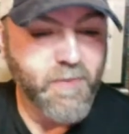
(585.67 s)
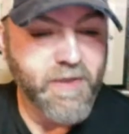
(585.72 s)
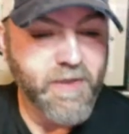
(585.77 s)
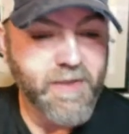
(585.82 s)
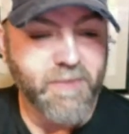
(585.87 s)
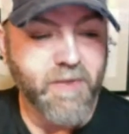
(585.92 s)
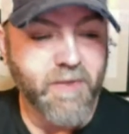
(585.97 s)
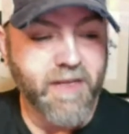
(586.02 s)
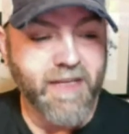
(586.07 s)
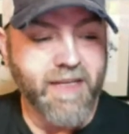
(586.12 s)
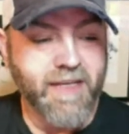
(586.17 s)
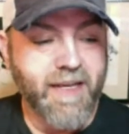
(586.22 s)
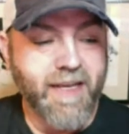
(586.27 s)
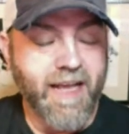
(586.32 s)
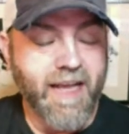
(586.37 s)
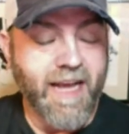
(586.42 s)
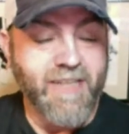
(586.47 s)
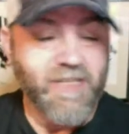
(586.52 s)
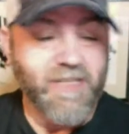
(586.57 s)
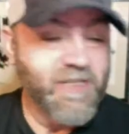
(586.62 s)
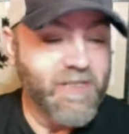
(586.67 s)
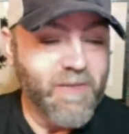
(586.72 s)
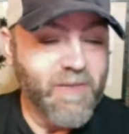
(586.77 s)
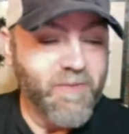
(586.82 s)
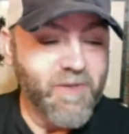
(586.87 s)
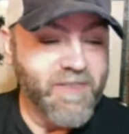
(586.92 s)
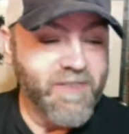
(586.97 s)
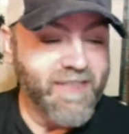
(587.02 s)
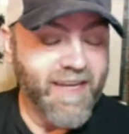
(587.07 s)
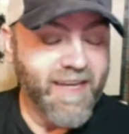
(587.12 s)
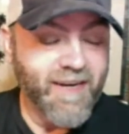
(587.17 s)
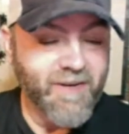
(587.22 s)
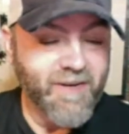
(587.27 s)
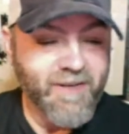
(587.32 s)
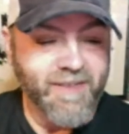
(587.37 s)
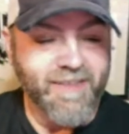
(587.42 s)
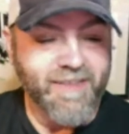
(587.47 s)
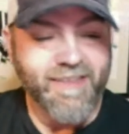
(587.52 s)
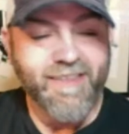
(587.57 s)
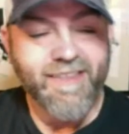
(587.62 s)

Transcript: Pretty, actually, as simple as that, really.